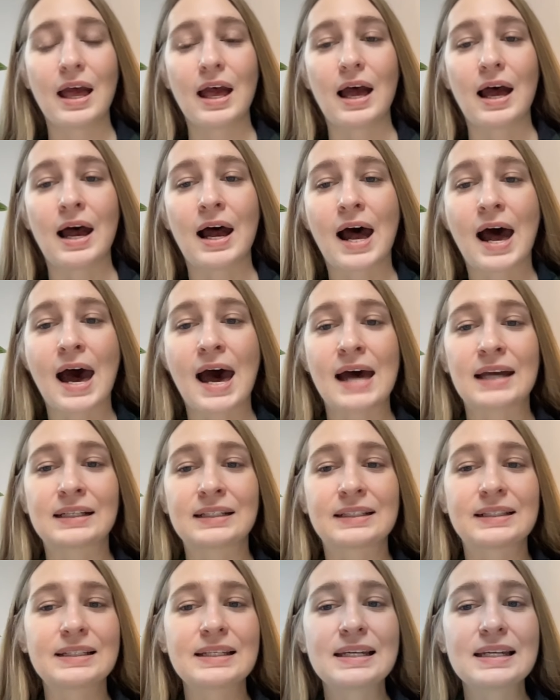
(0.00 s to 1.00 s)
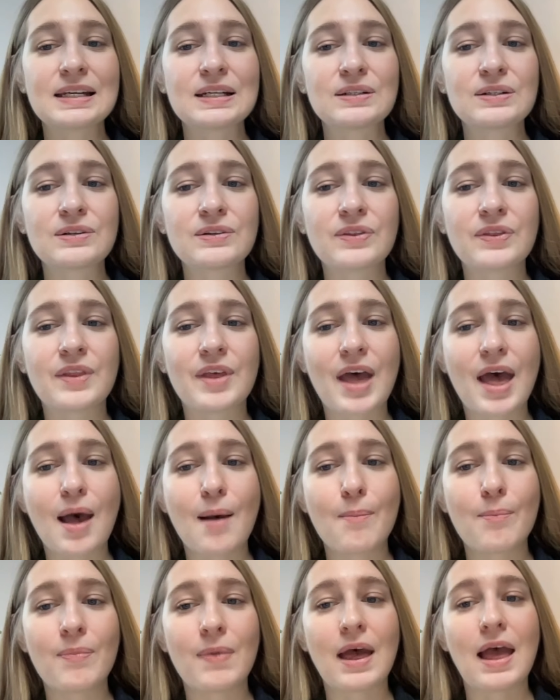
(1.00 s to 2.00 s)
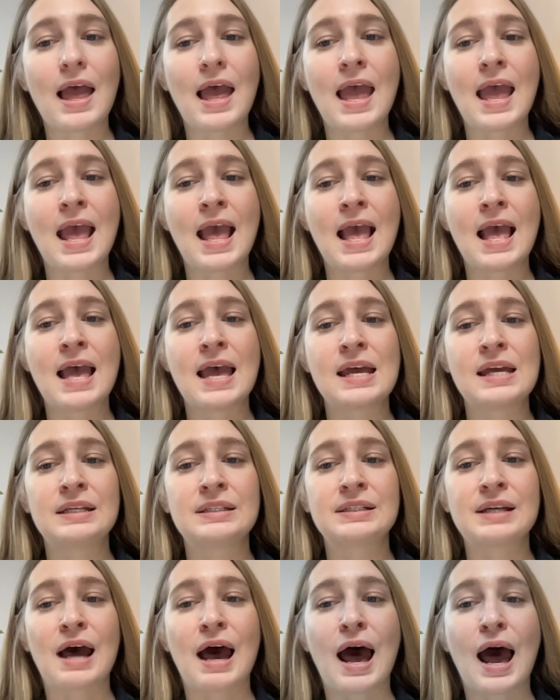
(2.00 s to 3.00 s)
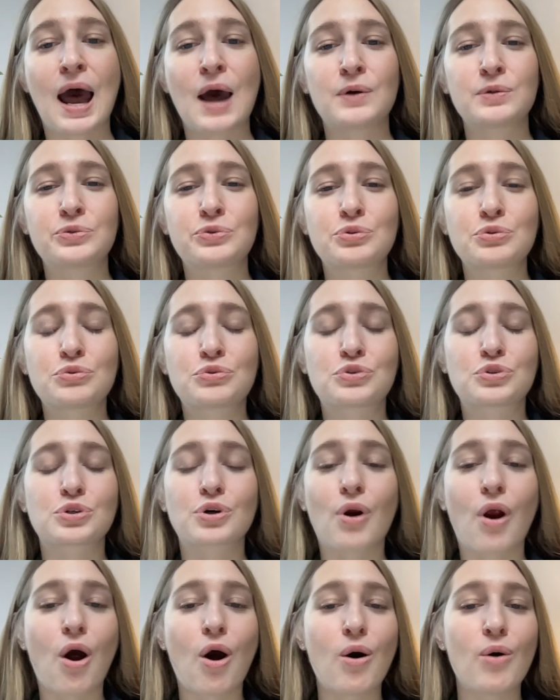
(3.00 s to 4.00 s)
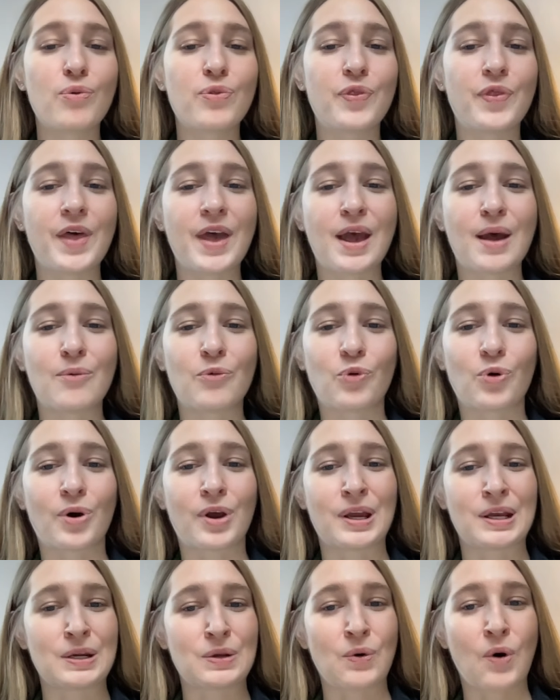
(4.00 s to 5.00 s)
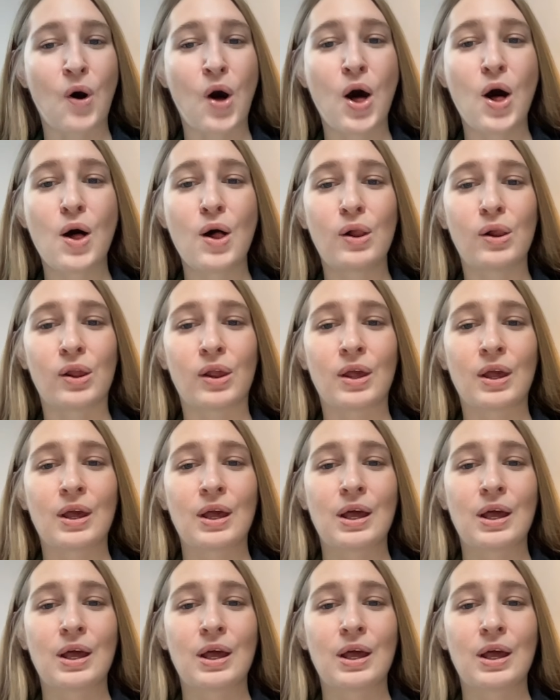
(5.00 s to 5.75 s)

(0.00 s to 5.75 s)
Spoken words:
Clicking on them and how to draw them at all,